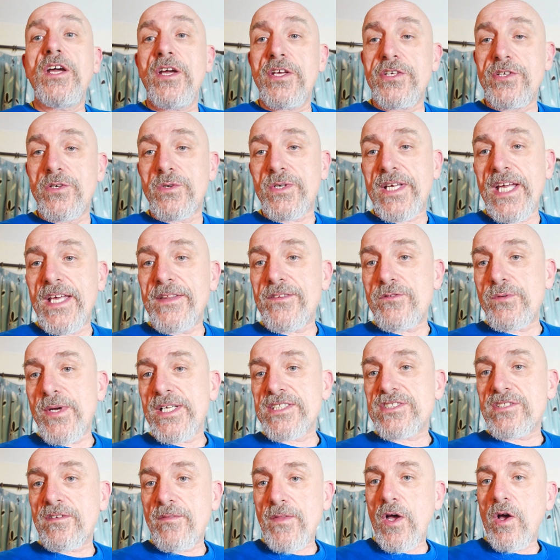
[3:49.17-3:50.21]
You'll get the
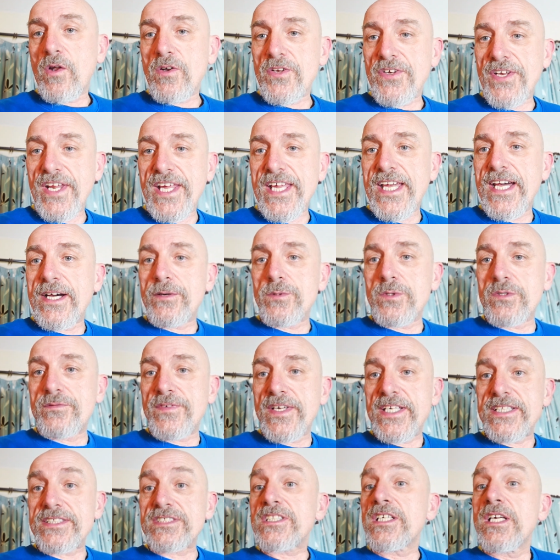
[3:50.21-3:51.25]
rest of the holiday out of
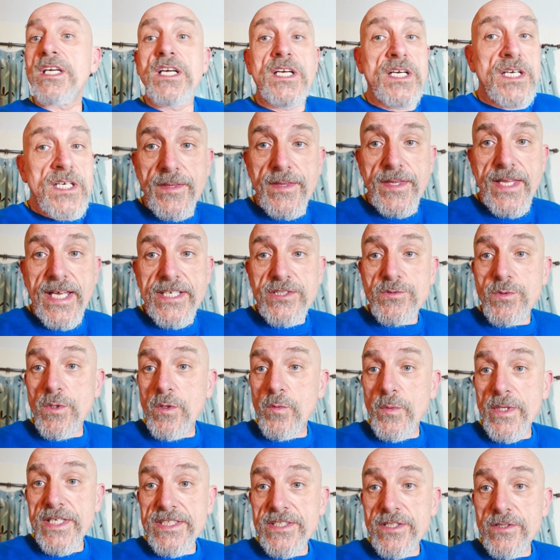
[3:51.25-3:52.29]
it. That's what
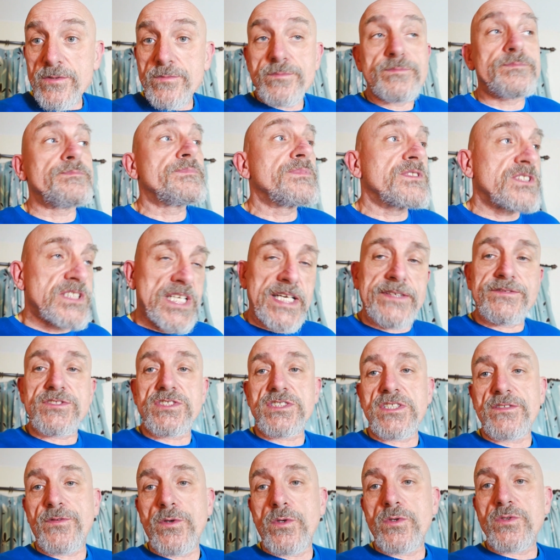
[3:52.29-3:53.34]
we do. Saves us
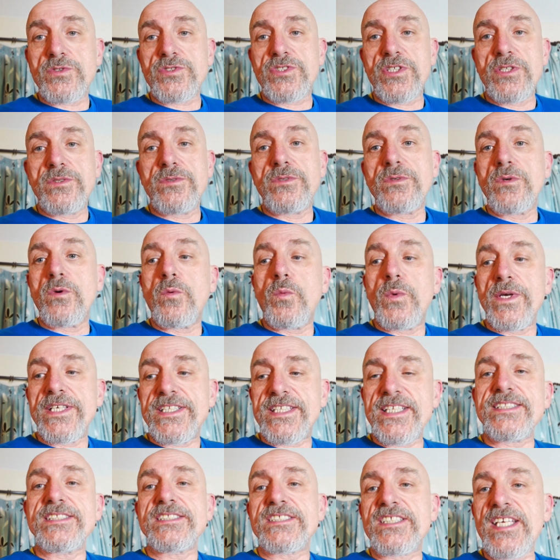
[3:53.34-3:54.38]
a fortune. We
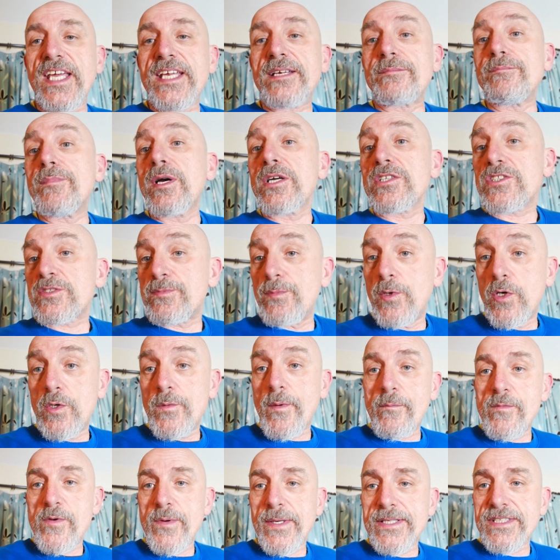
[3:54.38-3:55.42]
didn't take much more
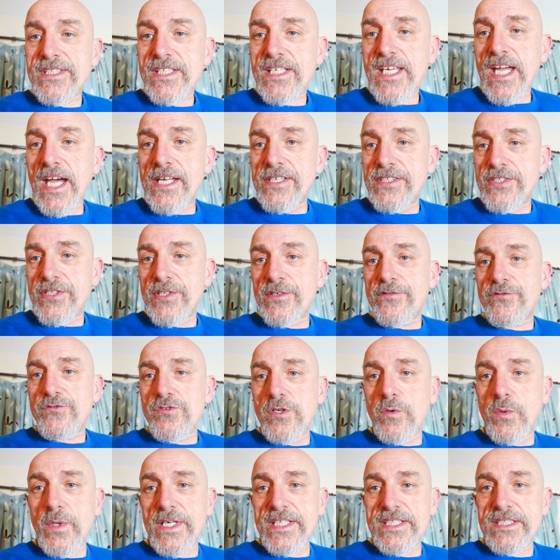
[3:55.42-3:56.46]
when we went to Canada for a
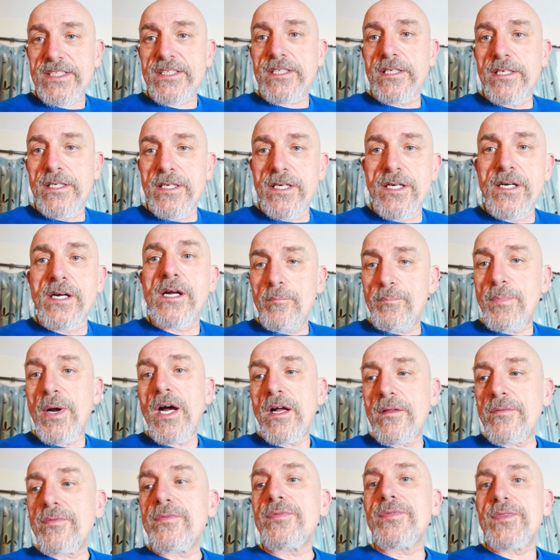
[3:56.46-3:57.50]
week,
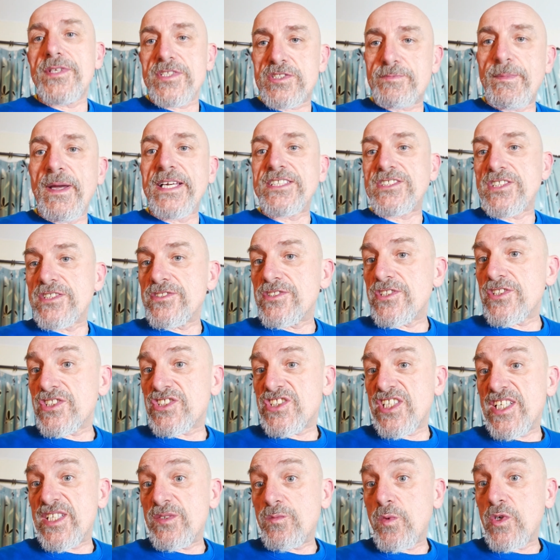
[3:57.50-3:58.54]
but the space under the
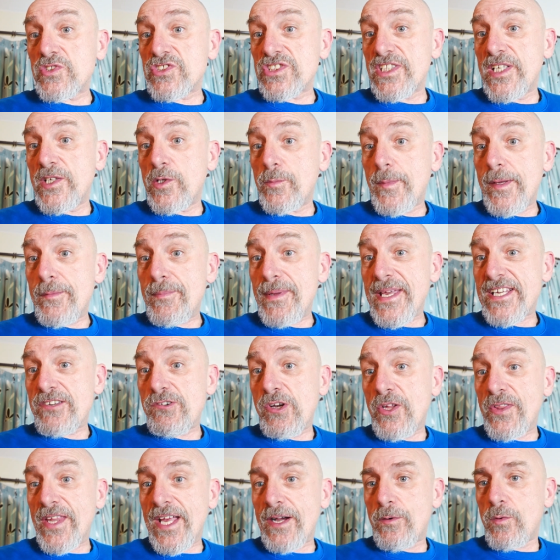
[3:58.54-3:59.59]
seat was a little bit bigger
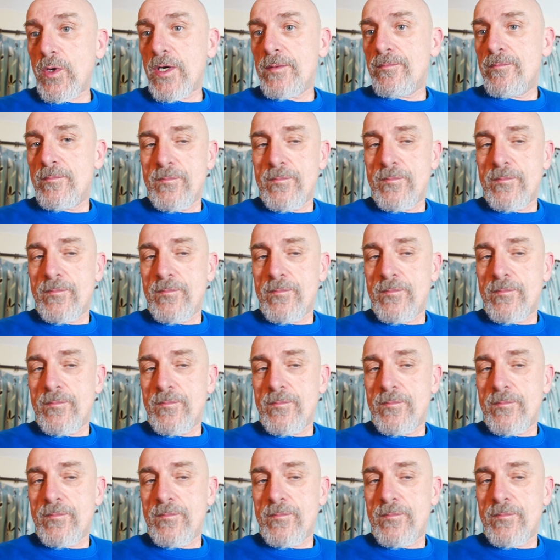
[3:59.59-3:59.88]
on that one.